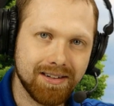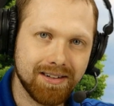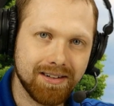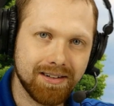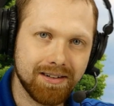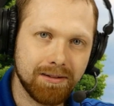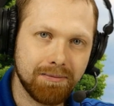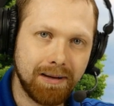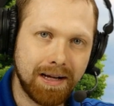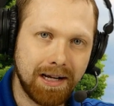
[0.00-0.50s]

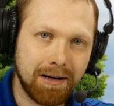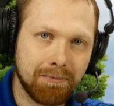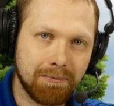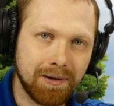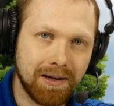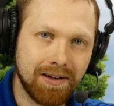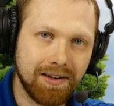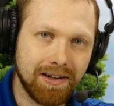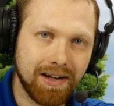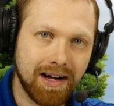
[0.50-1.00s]
that made him
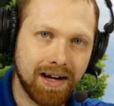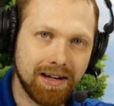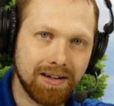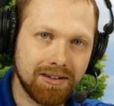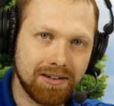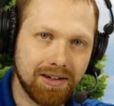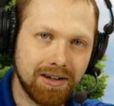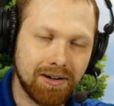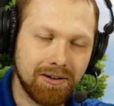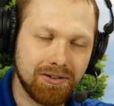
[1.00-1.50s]

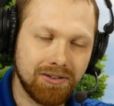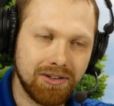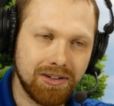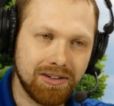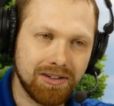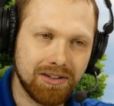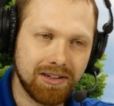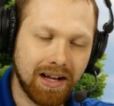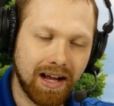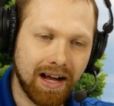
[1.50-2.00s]
realize, oh,
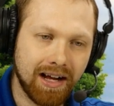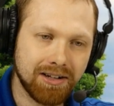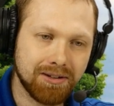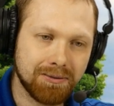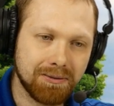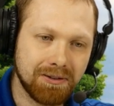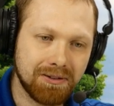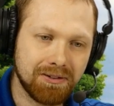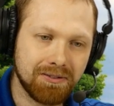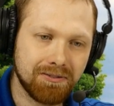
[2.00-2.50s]
Jesus
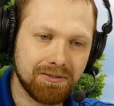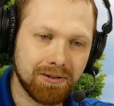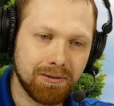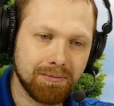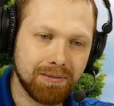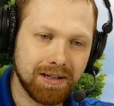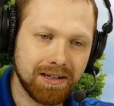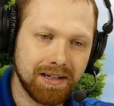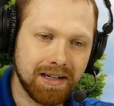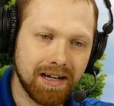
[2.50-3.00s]
has risen
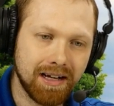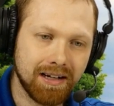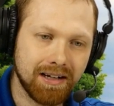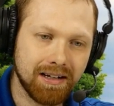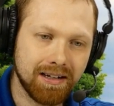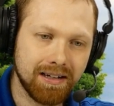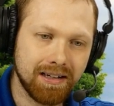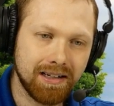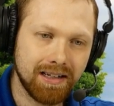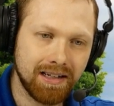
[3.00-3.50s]
from the dead.
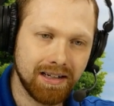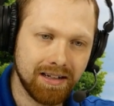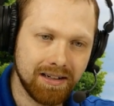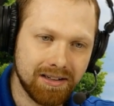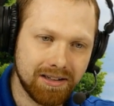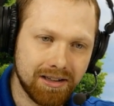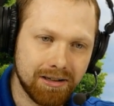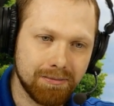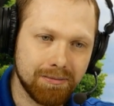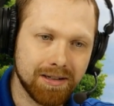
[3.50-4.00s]
He
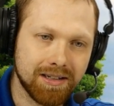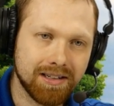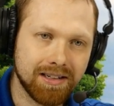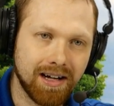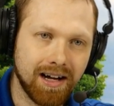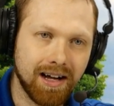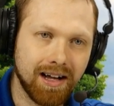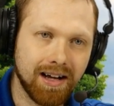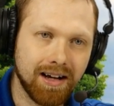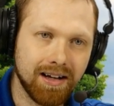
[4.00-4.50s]
is the
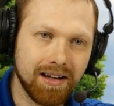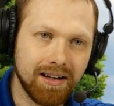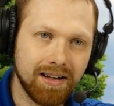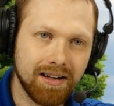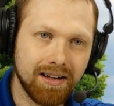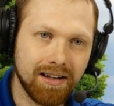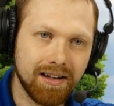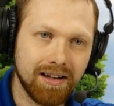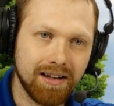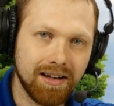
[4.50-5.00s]
Messiah.
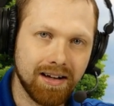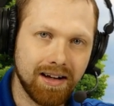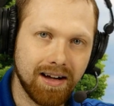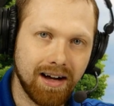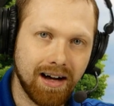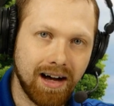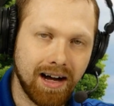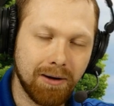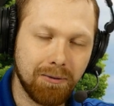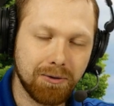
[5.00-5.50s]

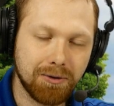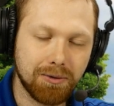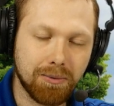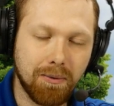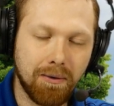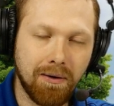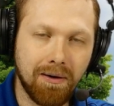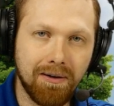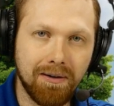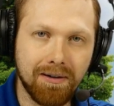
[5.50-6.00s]
I was
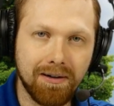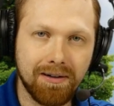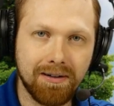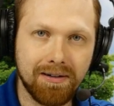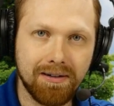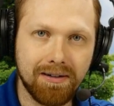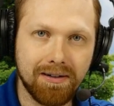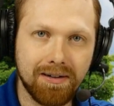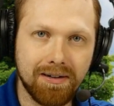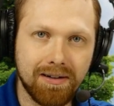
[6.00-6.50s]
wrong.
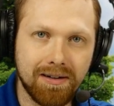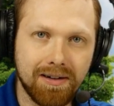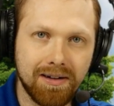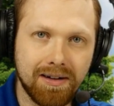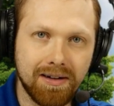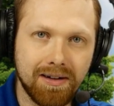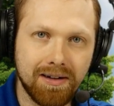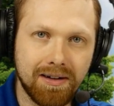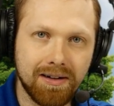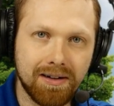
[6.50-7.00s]

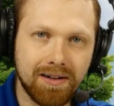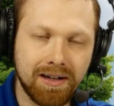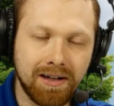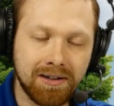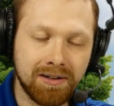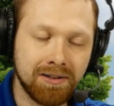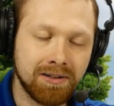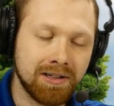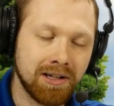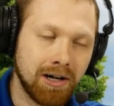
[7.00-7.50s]
Now
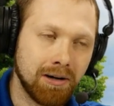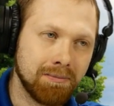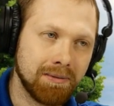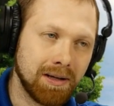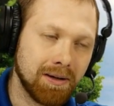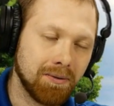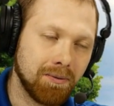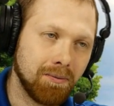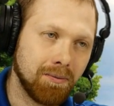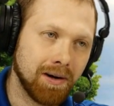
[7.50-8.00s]
you tell
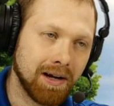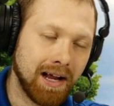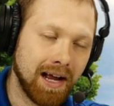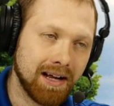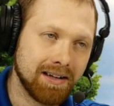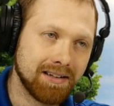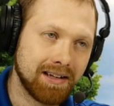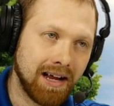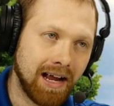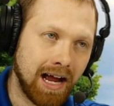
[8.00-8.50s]
me, what
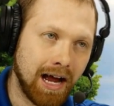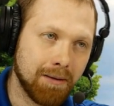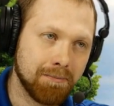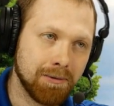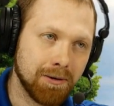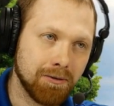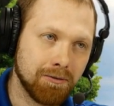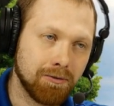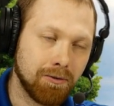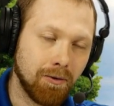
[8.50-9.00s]
has to
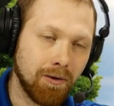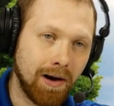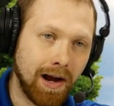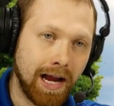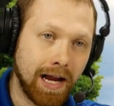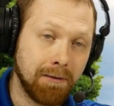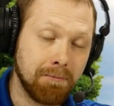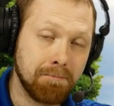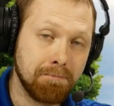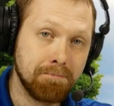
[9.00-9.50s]
happen for
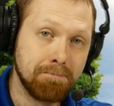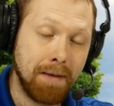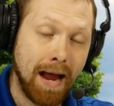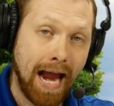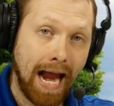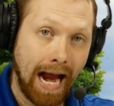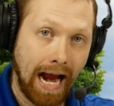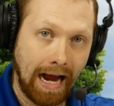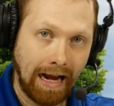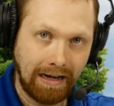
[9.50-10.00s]
a
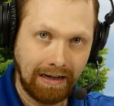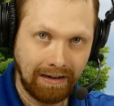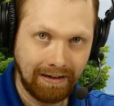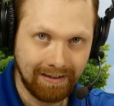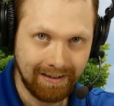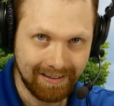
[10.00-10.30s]
man,